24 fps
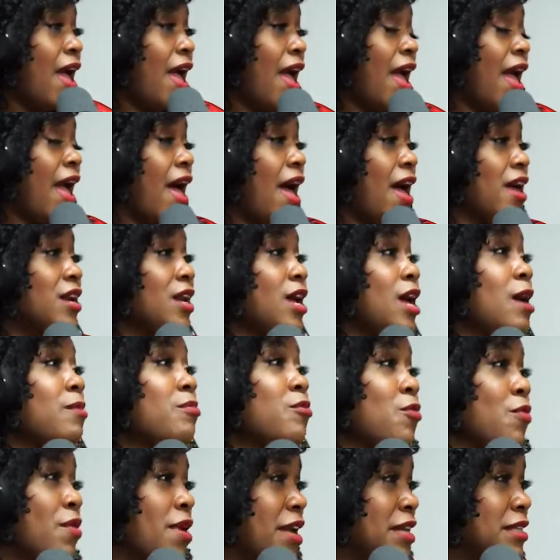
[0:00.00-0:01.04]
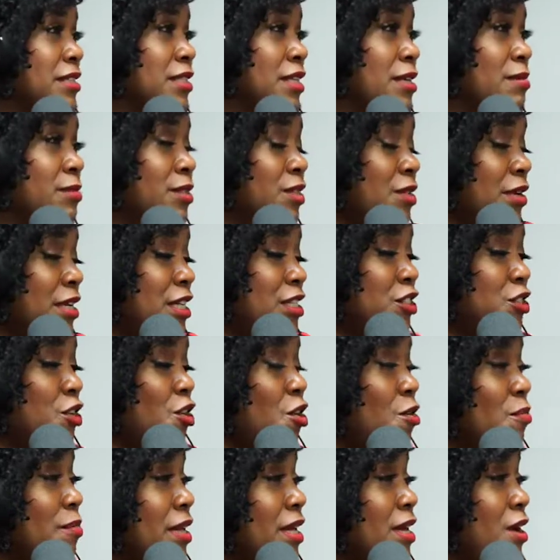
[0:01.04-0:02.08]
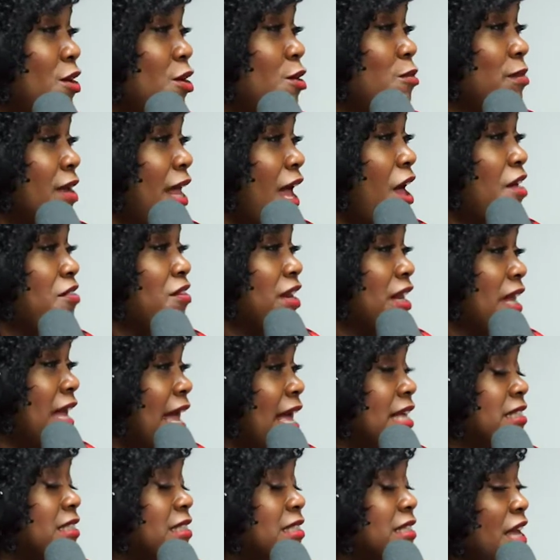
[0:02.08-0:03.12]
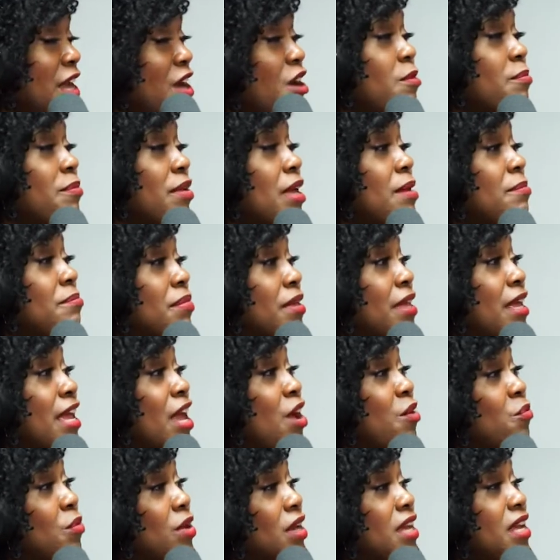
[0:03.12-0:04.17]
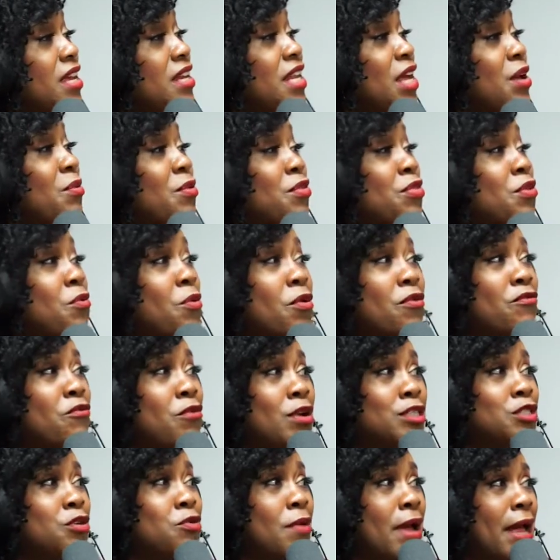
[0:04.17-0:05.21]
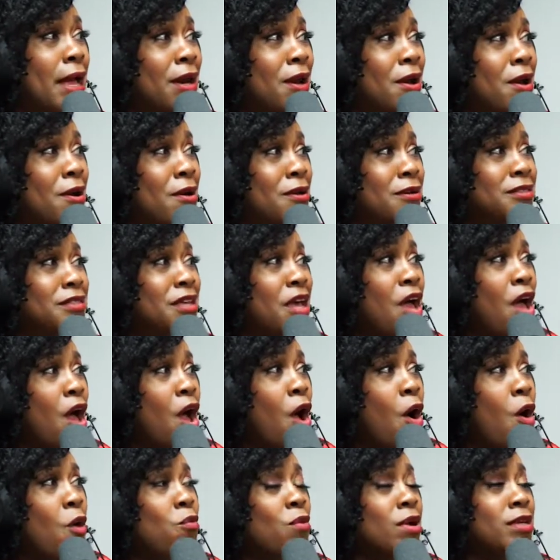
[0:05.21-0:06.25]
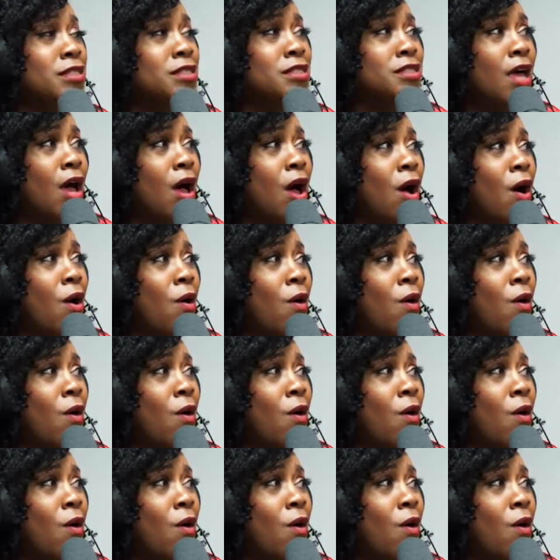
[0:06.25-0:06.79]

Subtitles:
And upgrades them. So he showed me a home now that he has as an Airbnb, and what he did with the refrigerators was so